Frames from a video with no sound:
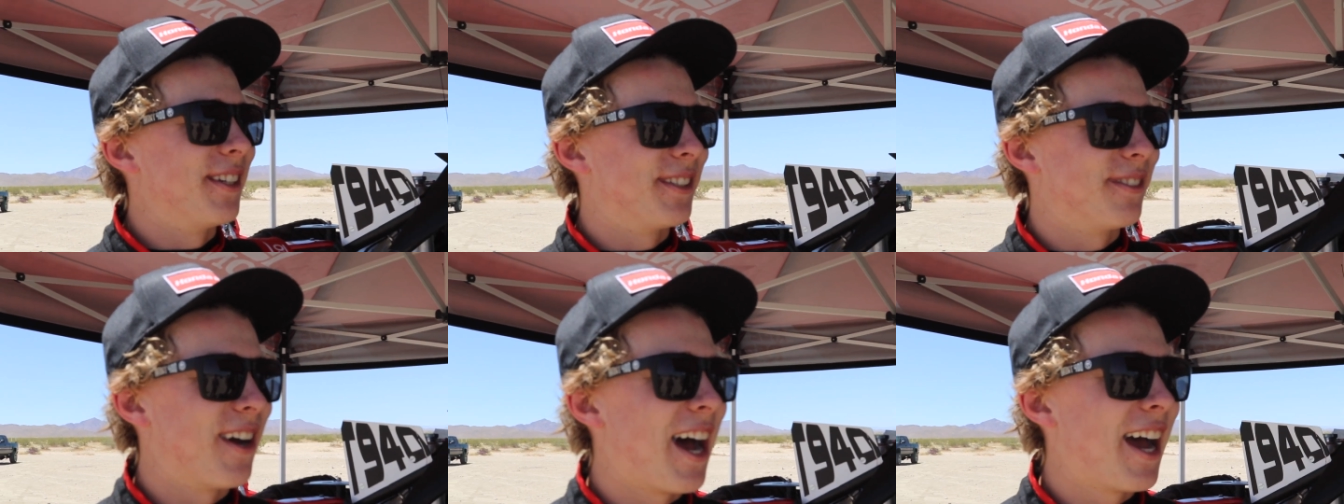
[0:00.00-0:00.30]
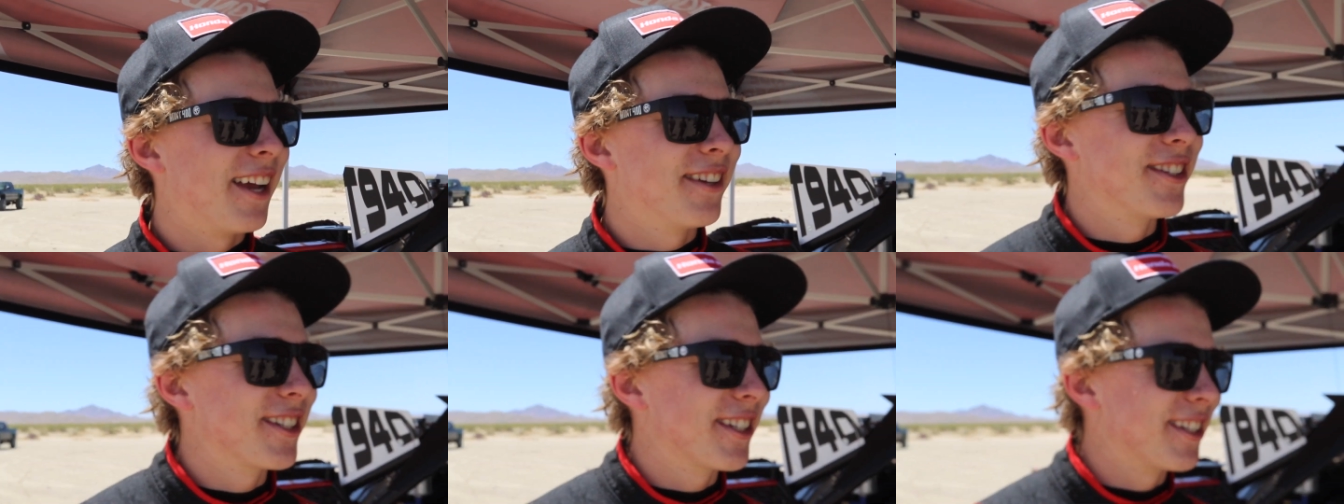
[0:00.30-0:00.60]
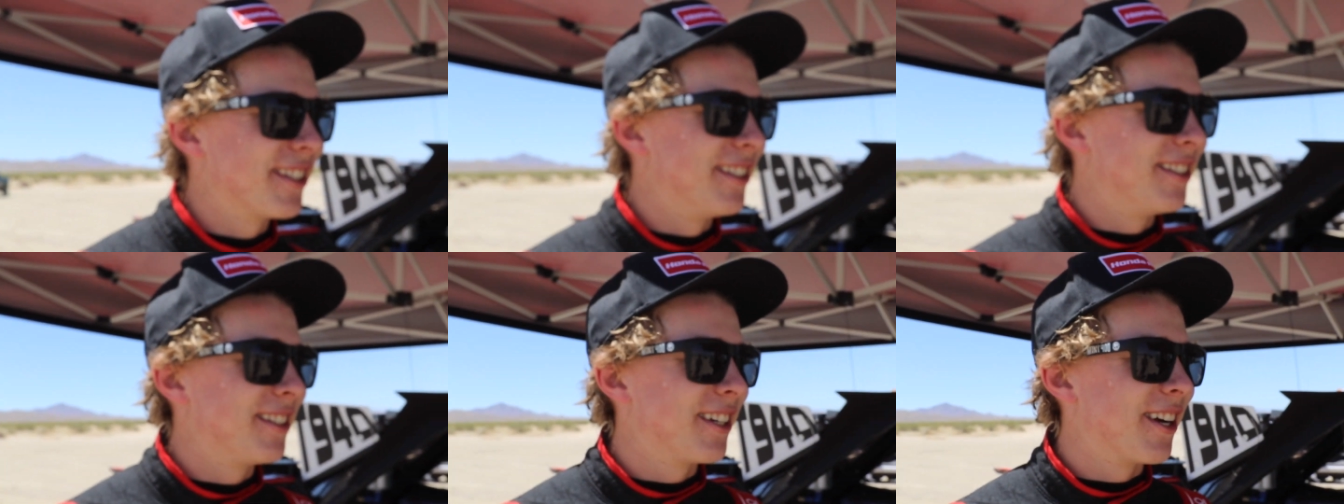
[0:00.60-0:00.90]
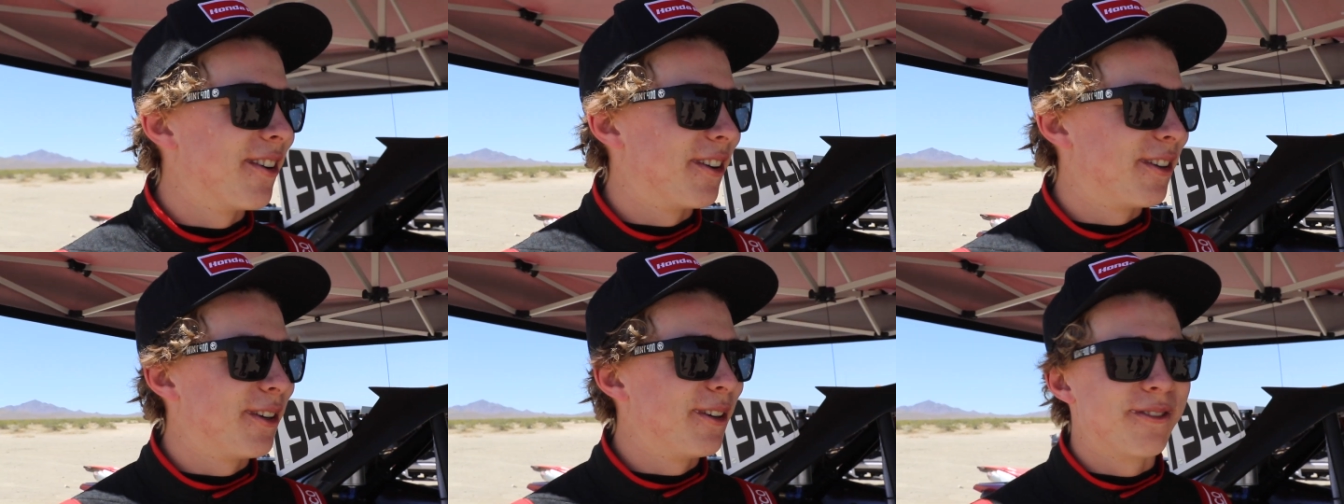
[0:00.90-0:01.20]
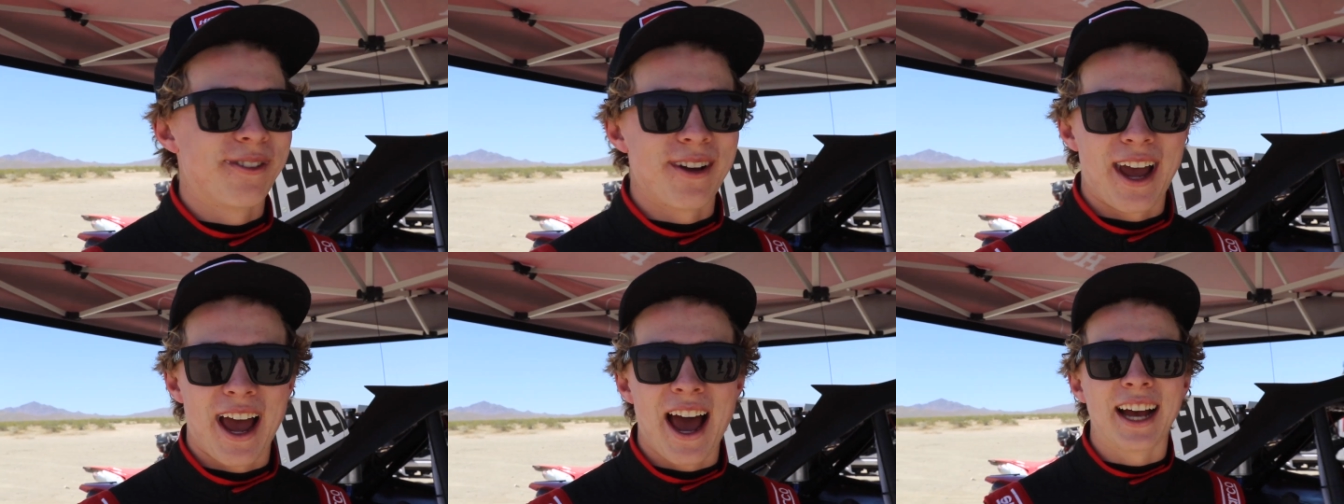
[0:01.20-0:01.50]
his visor because he's going too
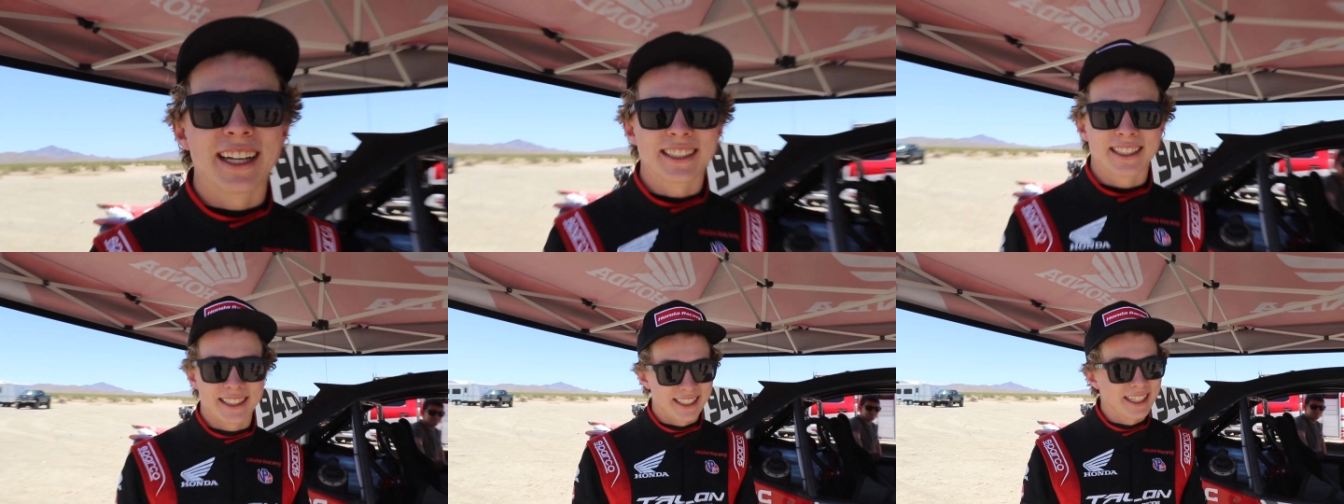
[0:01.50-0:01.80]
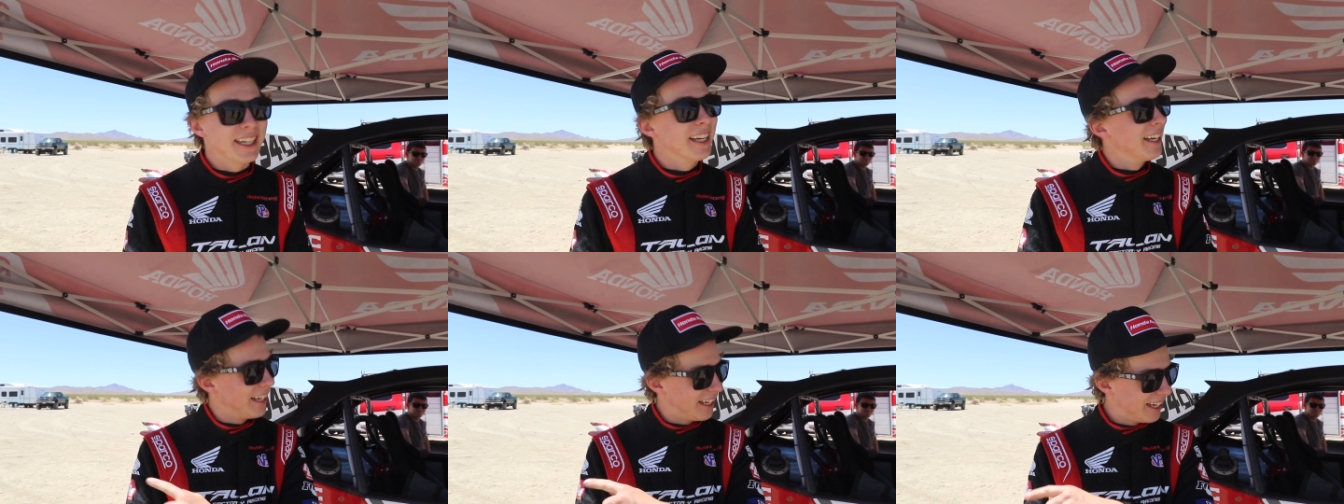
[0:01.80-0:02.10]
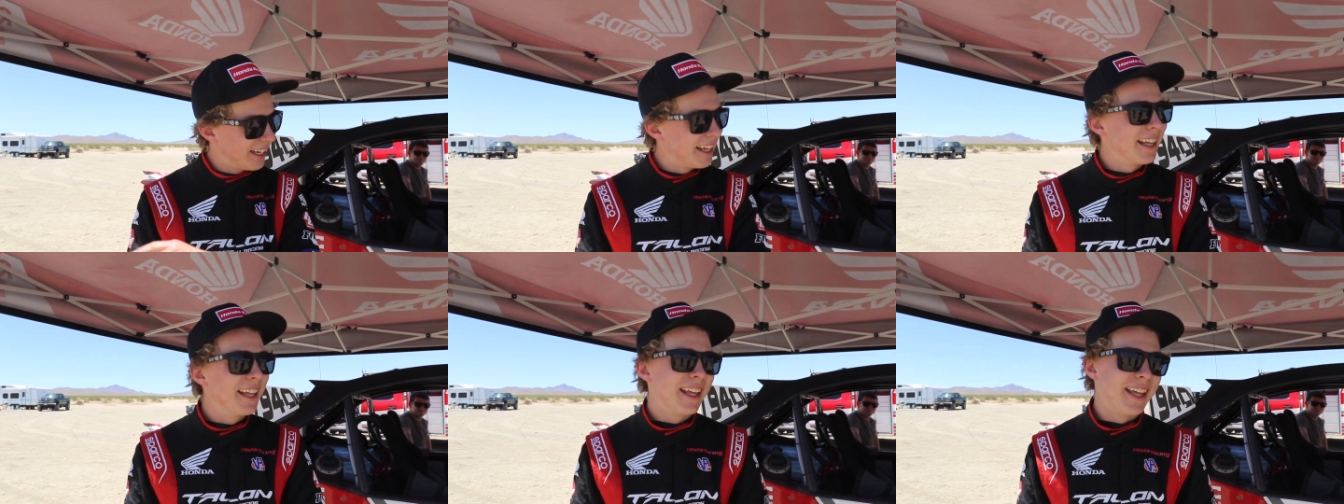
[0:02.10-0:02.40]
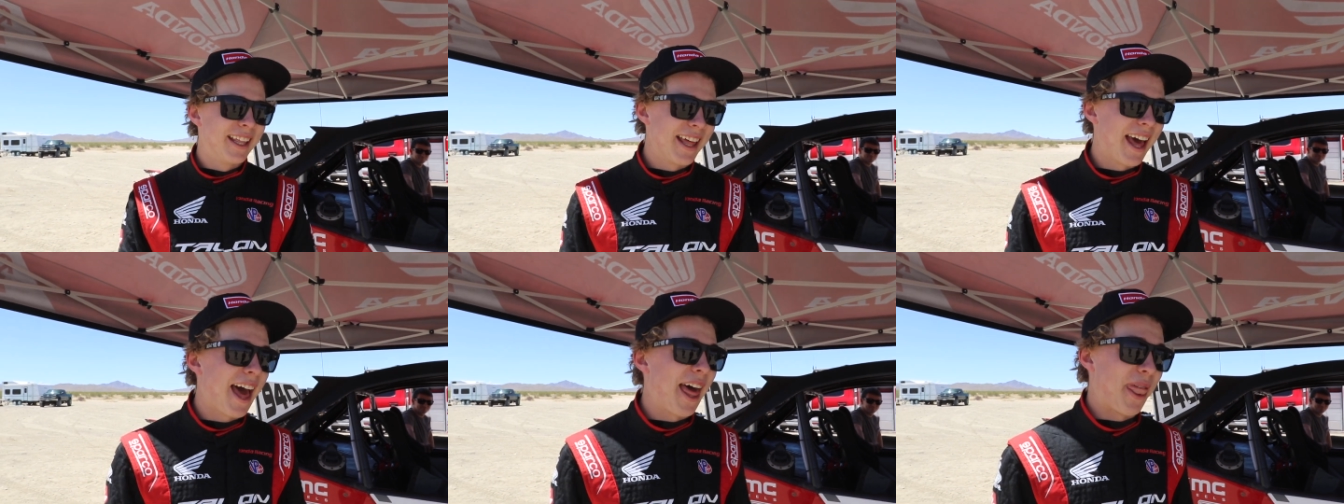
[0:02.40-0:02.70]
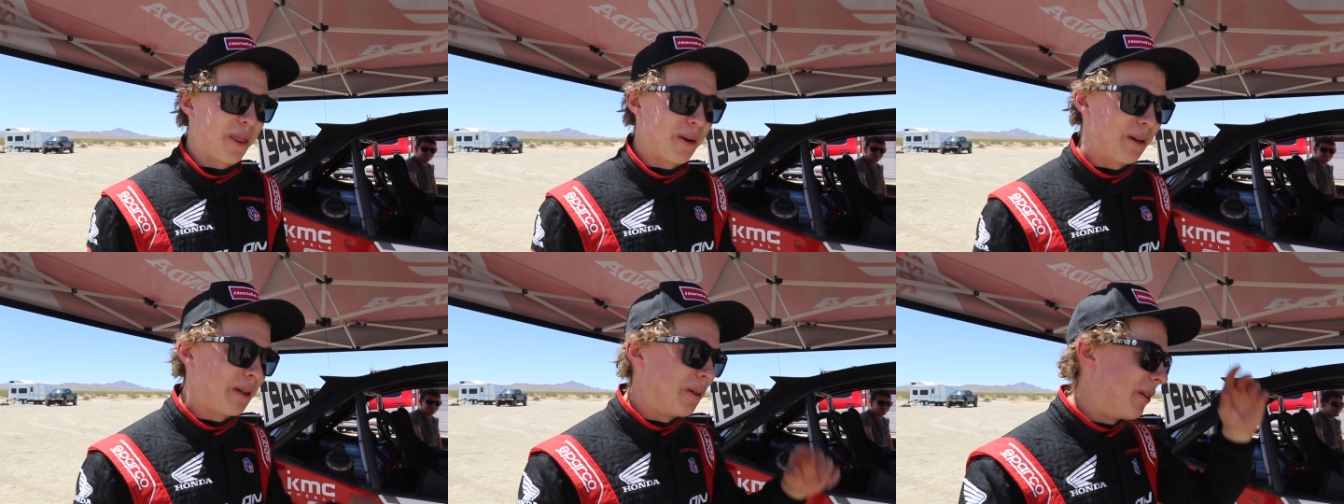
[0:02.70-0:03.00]
fast? That
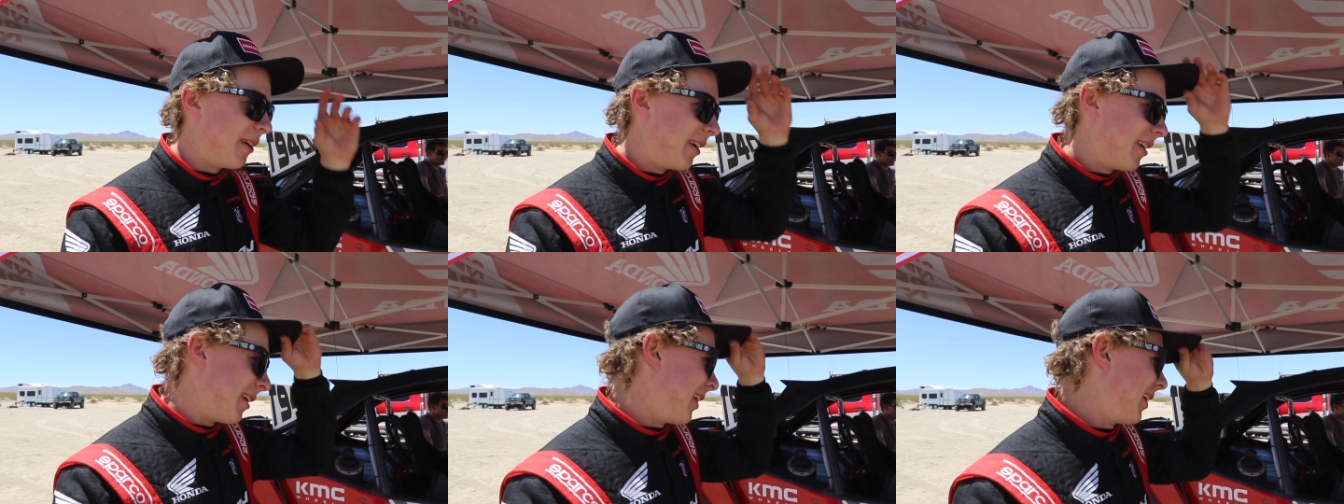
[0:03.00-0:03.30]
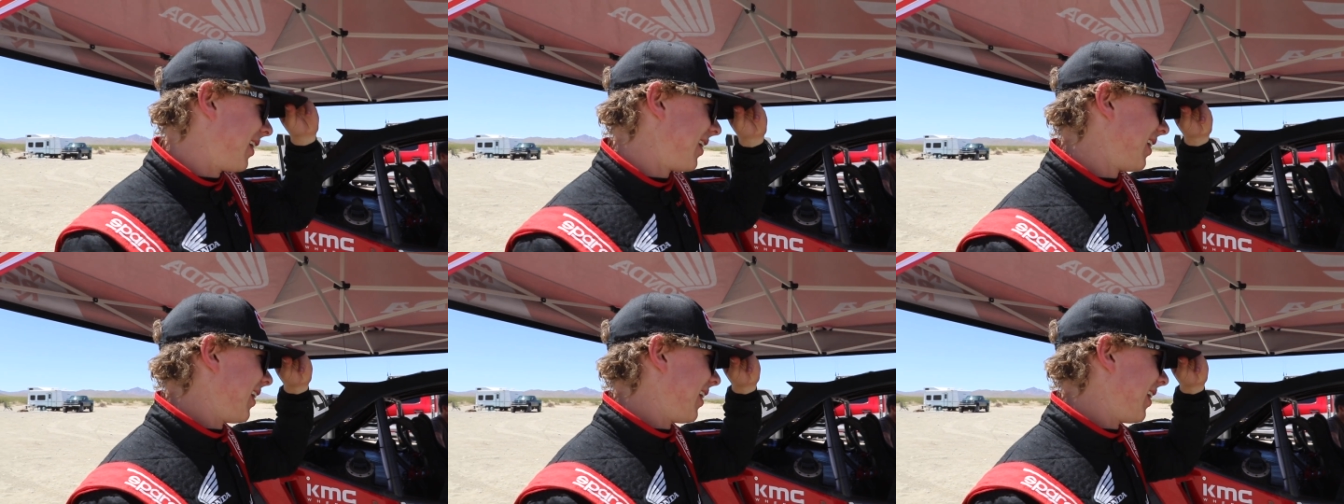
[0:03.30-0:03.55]
three-wheeler.